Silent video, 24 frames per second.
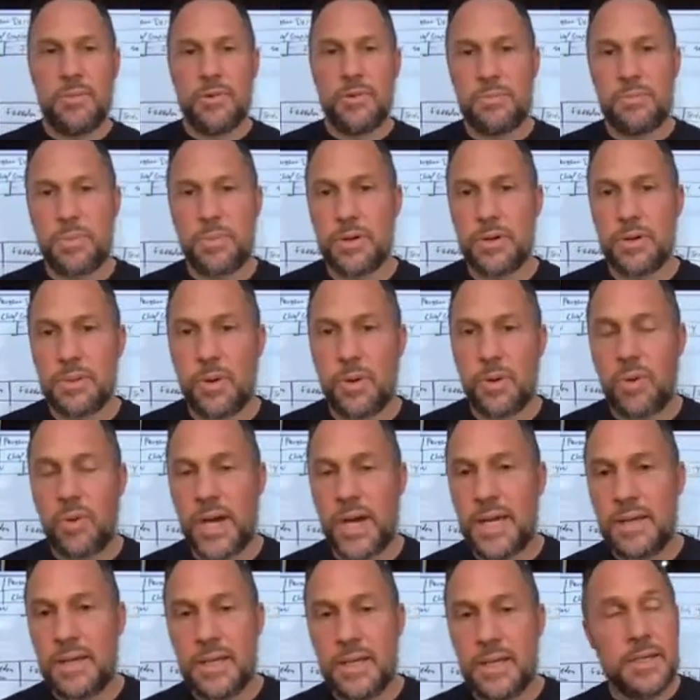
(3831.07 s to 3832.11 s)
put them
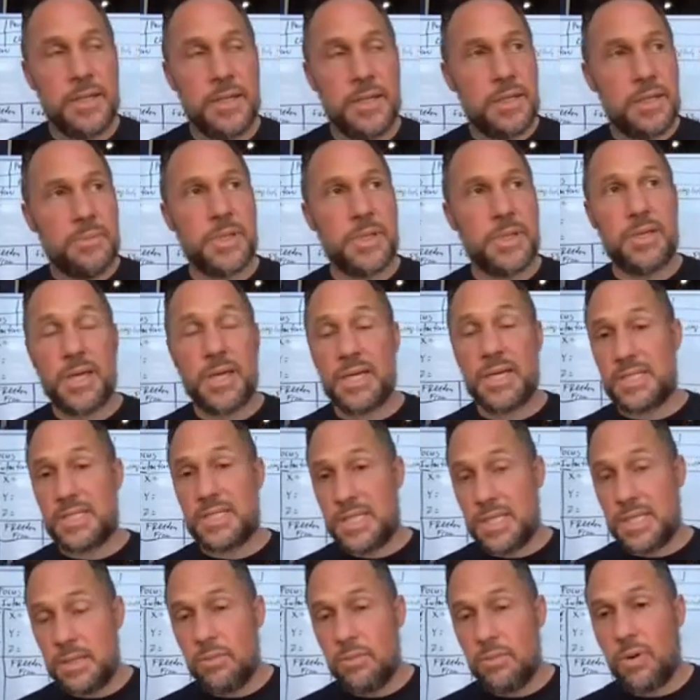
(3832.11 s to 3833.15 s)
away, but you get
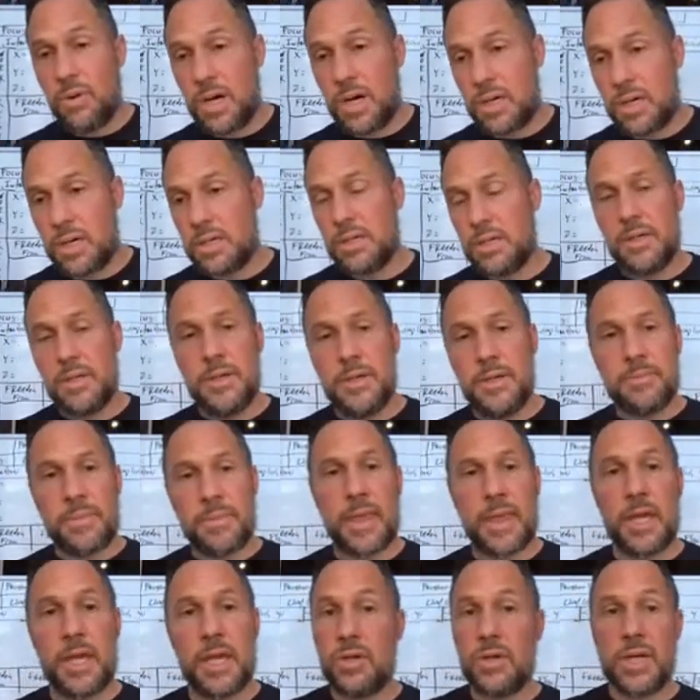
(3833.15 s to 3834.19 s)
tea, water.
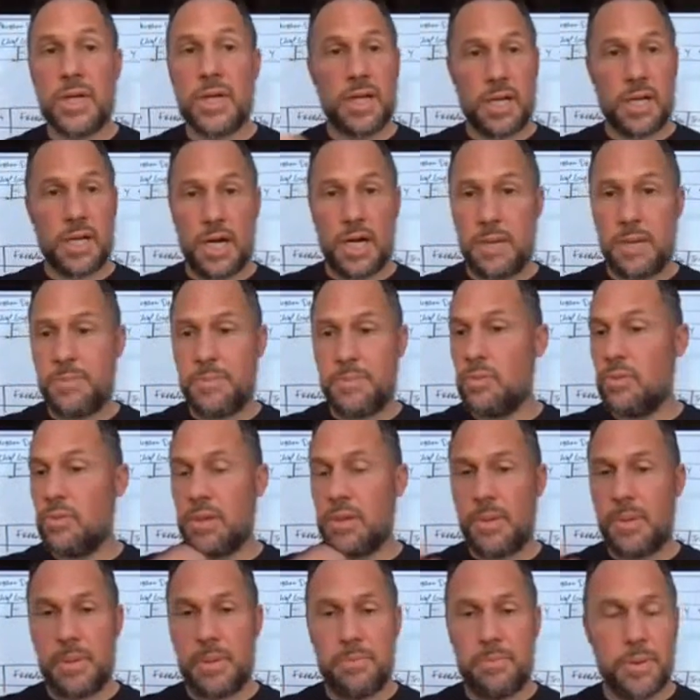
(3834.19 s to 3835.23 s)
You get a copy of one
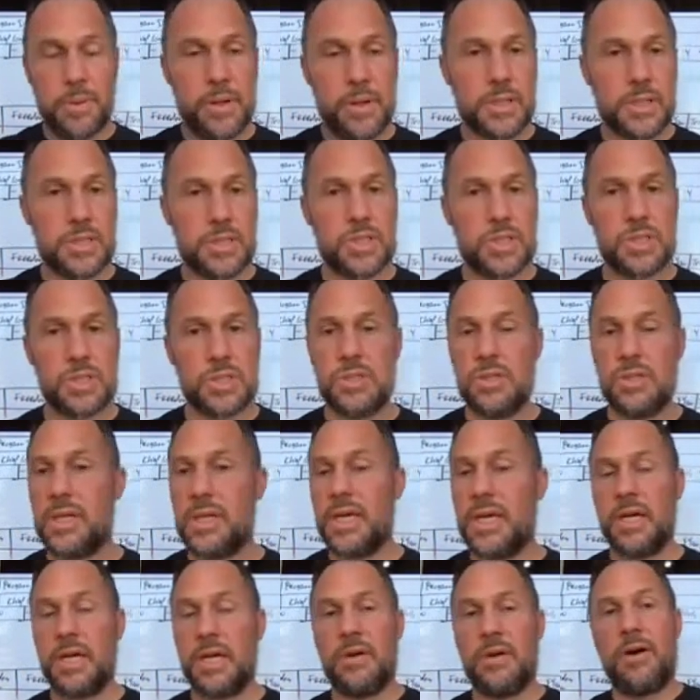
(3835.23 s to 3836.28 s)
of my books. You
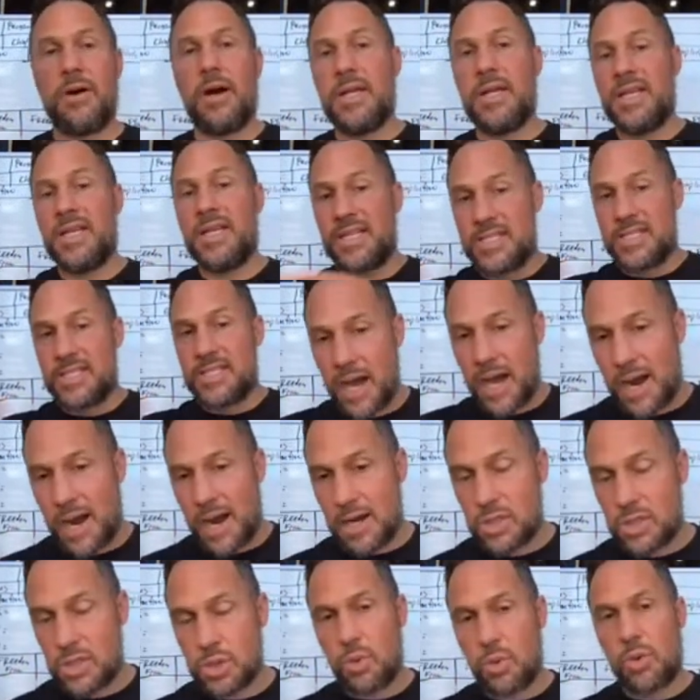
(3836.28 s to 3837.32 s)
get an
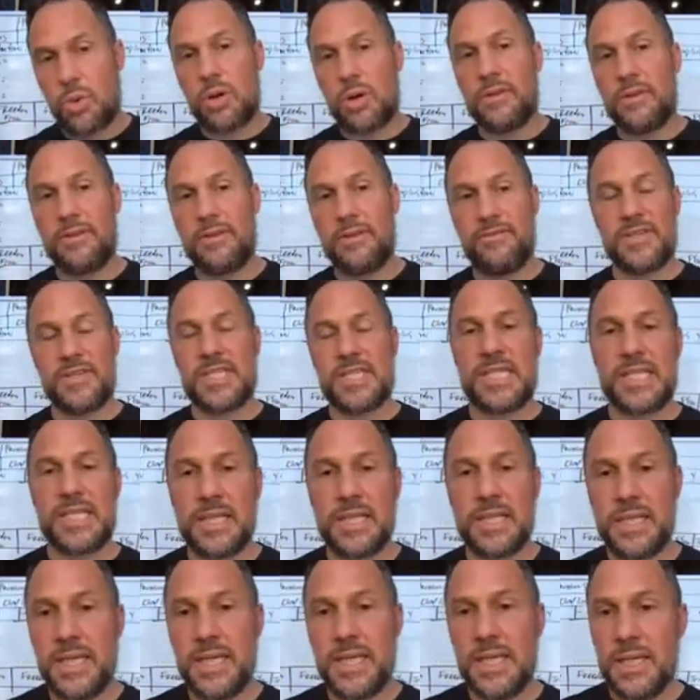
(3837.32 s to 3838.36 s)
entire tour of the
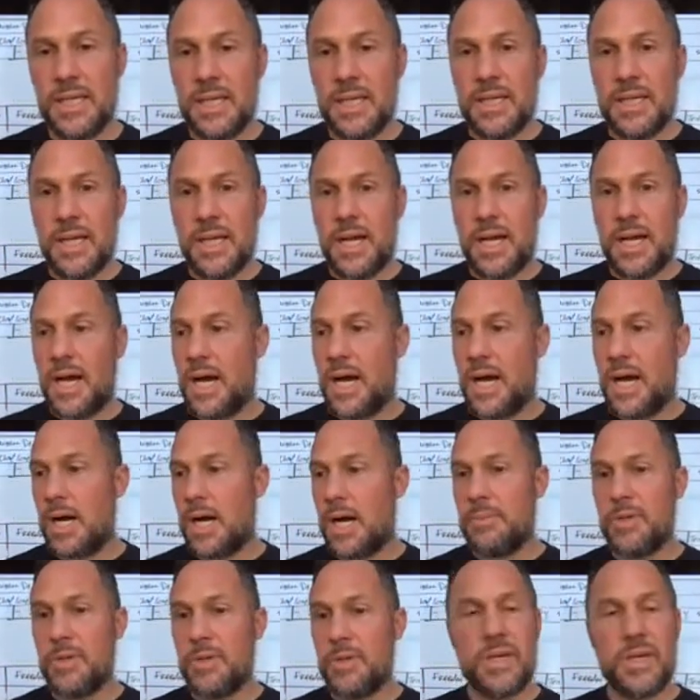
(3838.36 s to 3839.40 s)
facility.
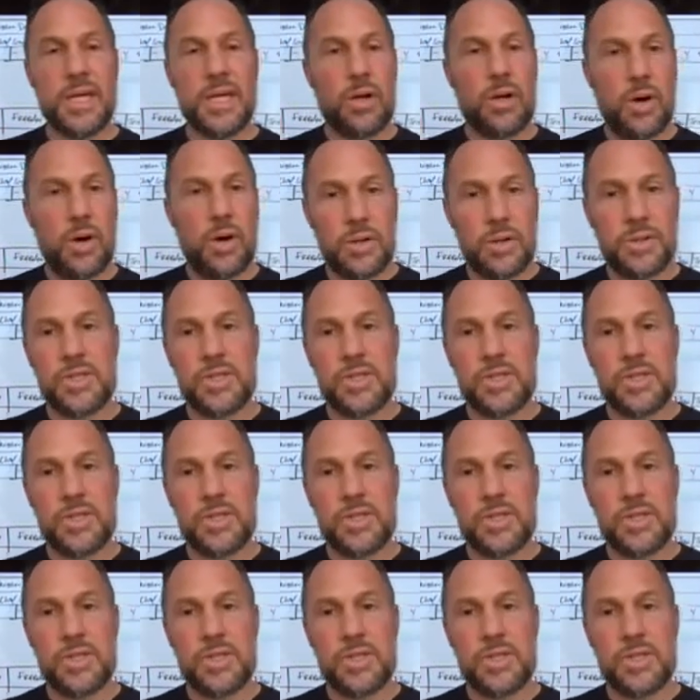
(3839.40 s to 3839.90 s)
You get all the